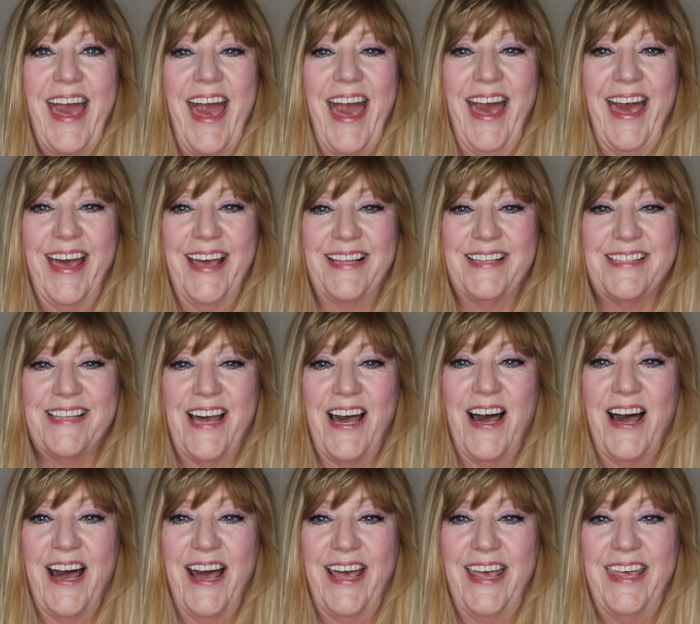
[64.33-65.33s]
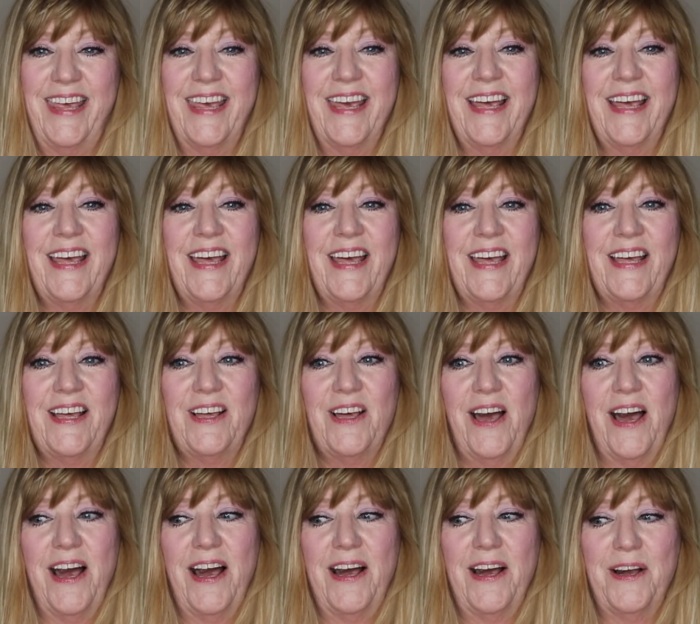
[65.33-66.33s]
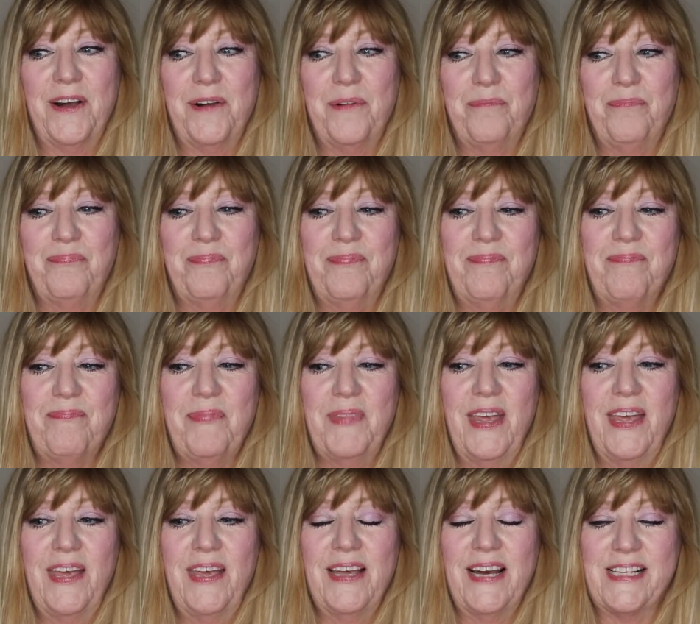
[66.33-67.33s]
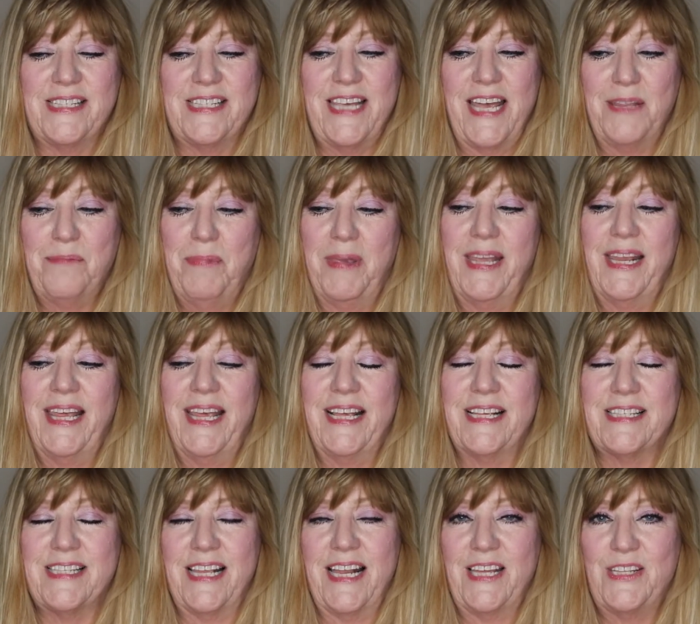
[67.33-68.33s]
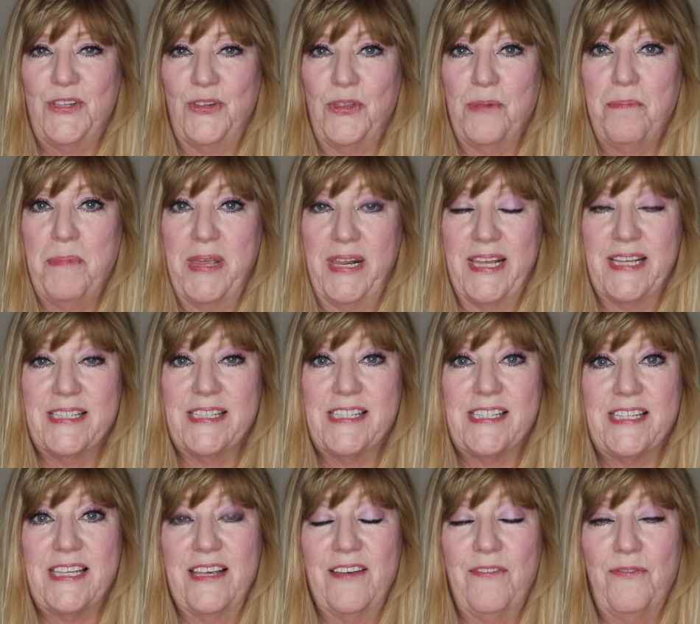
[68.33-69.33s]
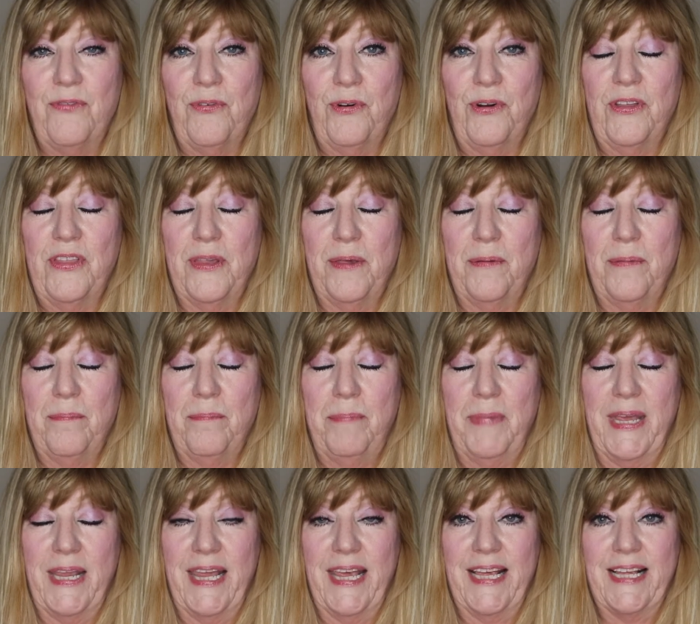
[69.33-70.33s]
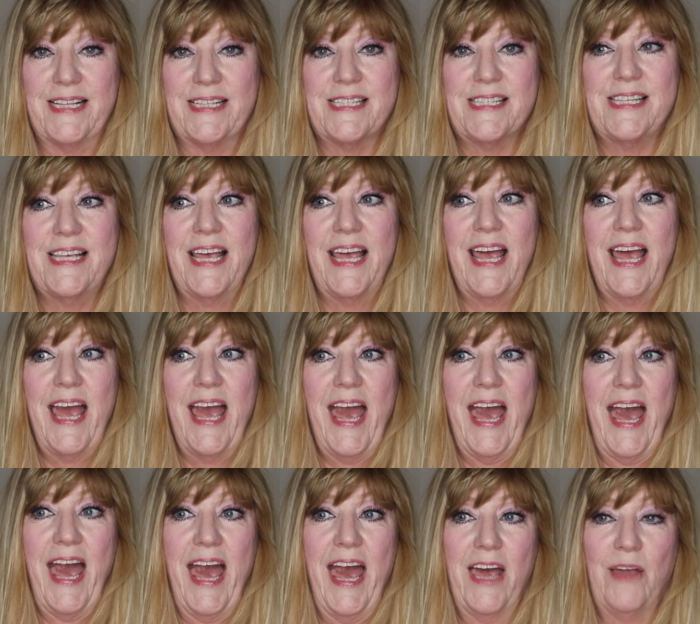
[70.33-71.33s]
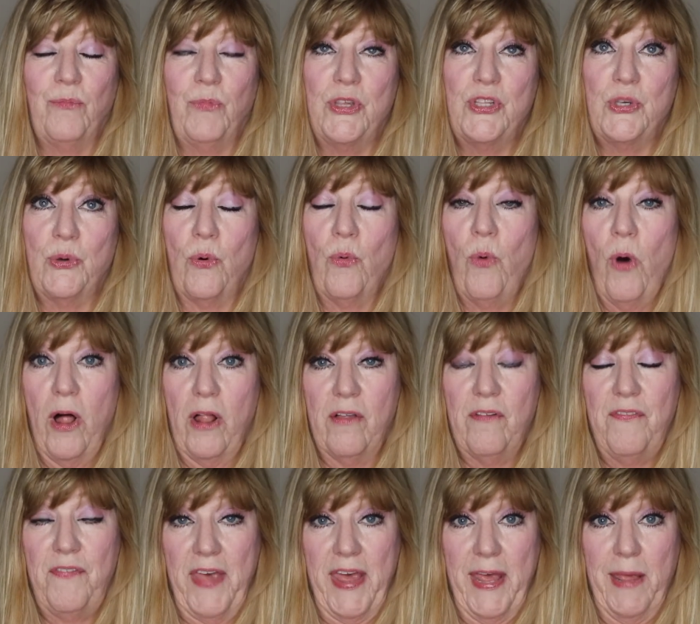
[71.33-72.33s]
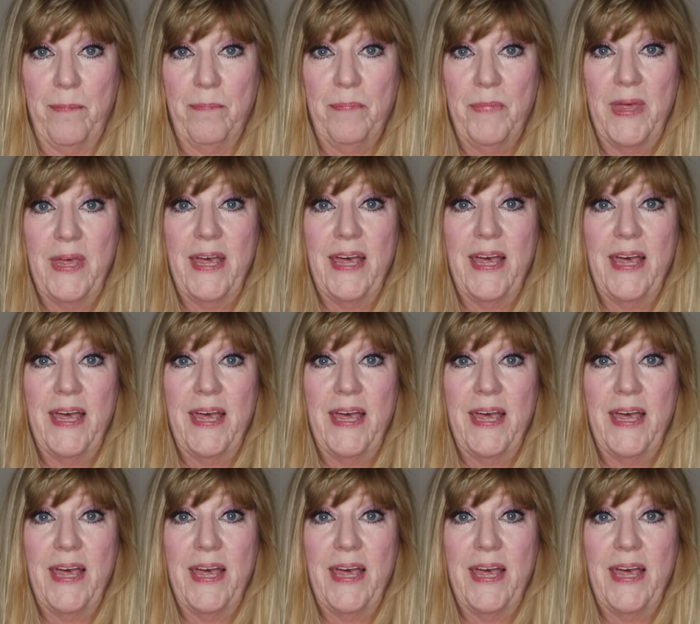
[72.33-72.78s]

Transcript: and I um, attend meetings and I do the minutes for the meetings, and we do a wall of fame